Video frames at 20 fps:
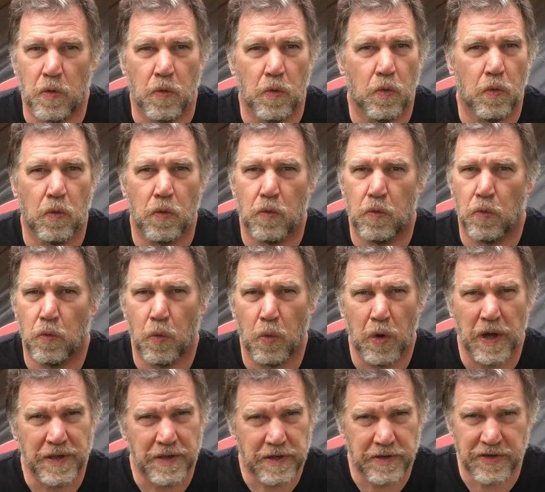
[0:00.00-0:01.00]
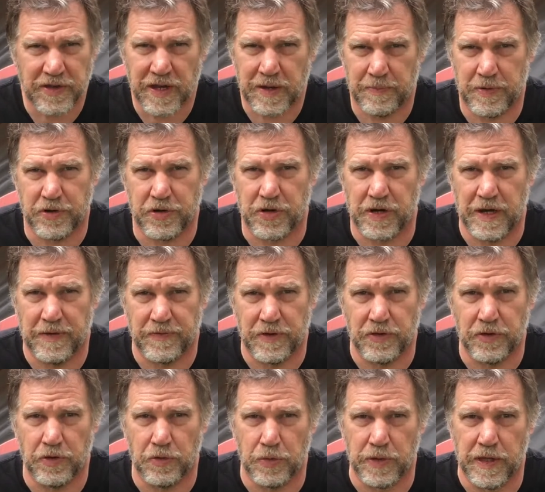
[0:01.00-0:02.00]
what does temperature have to
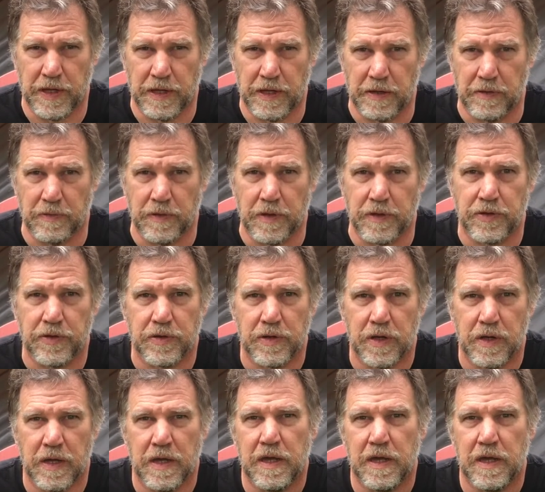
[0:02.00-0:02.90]
do with any of this?